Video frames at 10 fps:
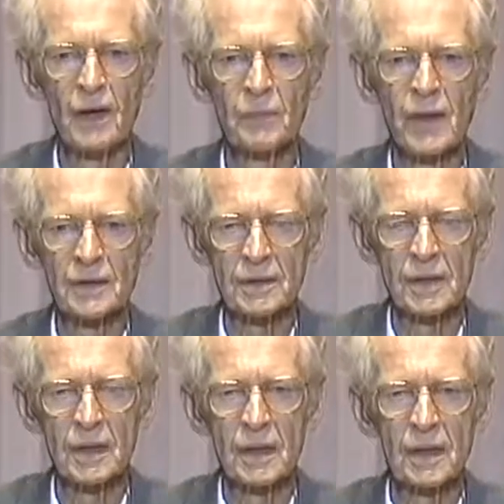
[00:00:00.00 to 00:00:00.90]
but
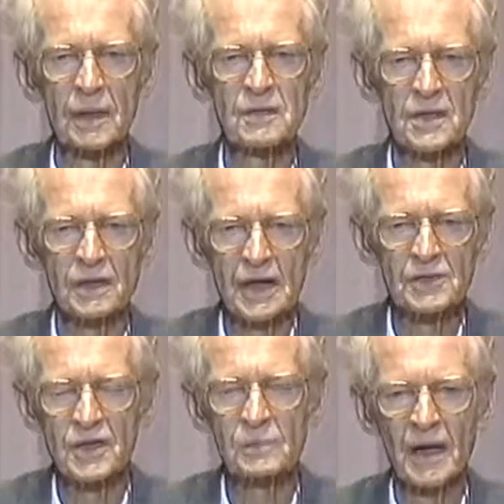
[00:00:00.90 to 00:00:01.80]

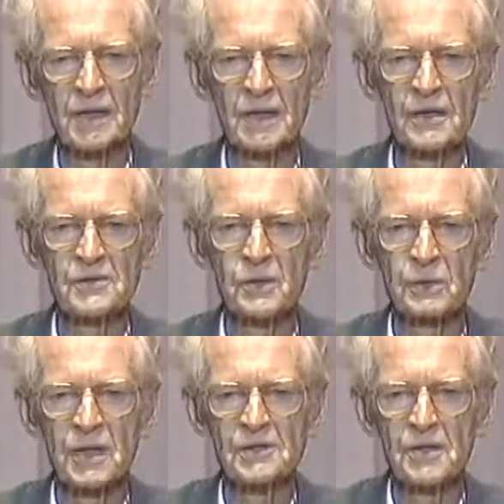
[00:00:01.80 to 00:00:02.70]
selection by
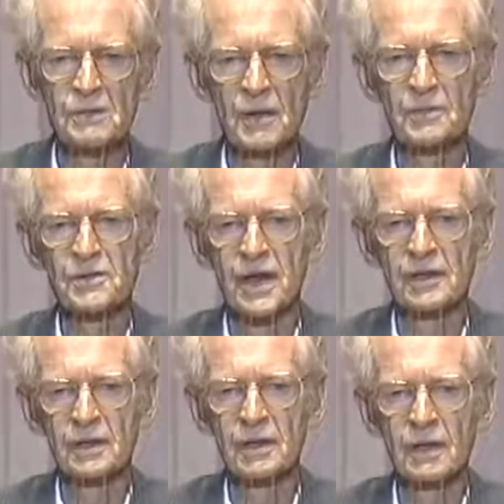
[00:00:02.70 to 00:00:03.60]
consequences
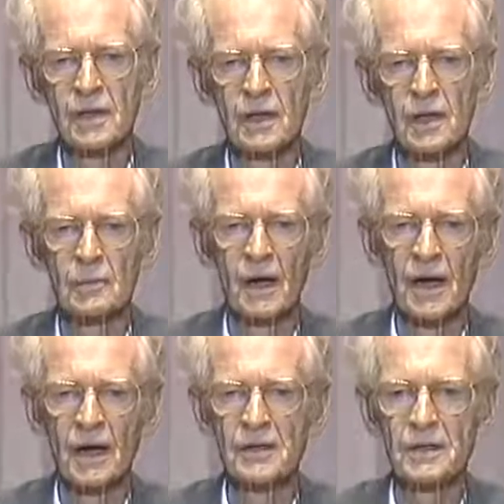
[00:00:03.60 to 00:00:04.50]
represented
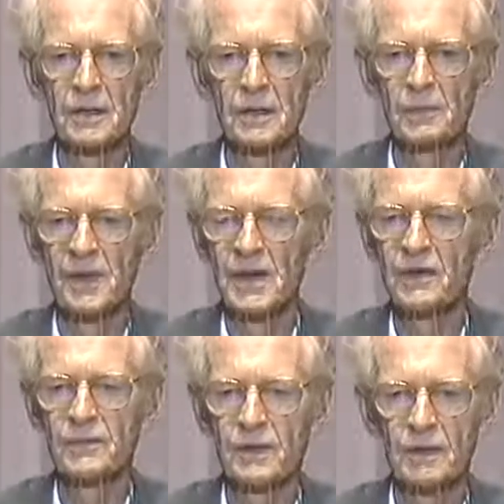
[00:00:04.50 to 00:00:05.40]
by behavior